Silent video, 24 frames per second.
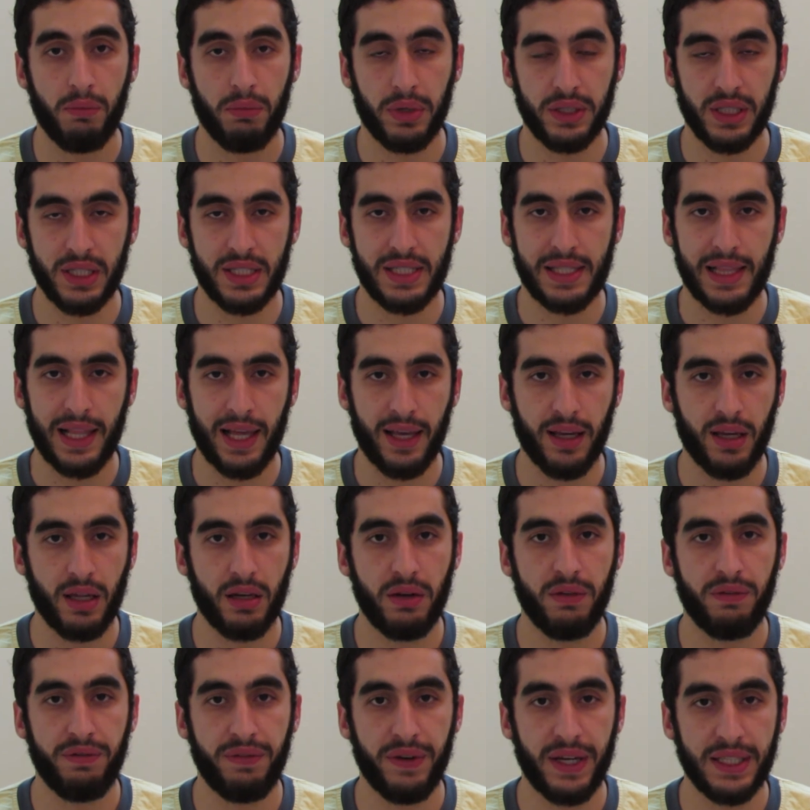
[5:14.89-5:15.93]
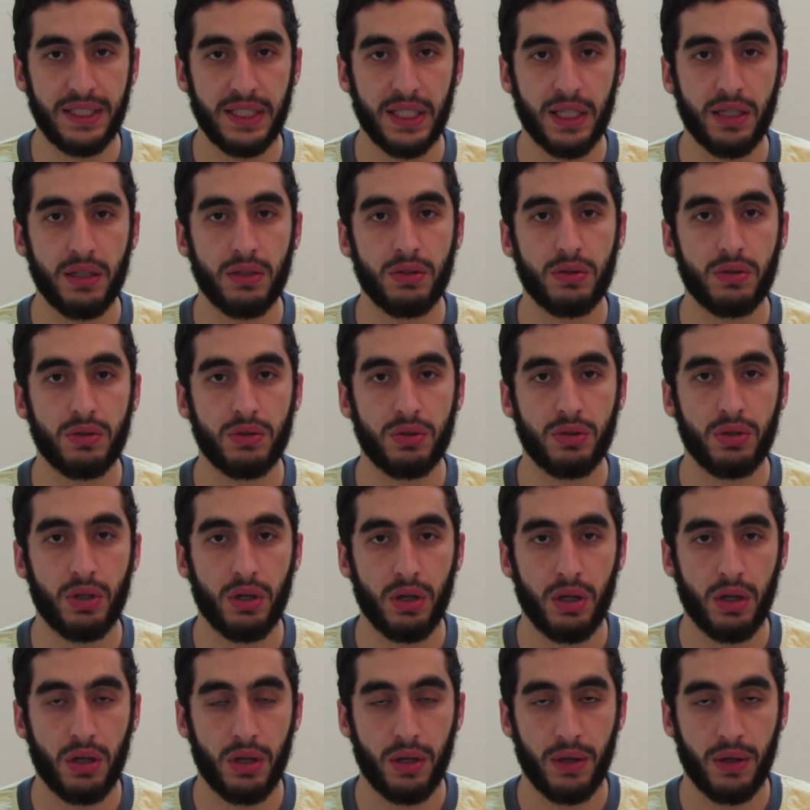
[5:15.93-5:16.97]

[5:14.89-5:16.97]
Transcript: but it's like an emphatic d.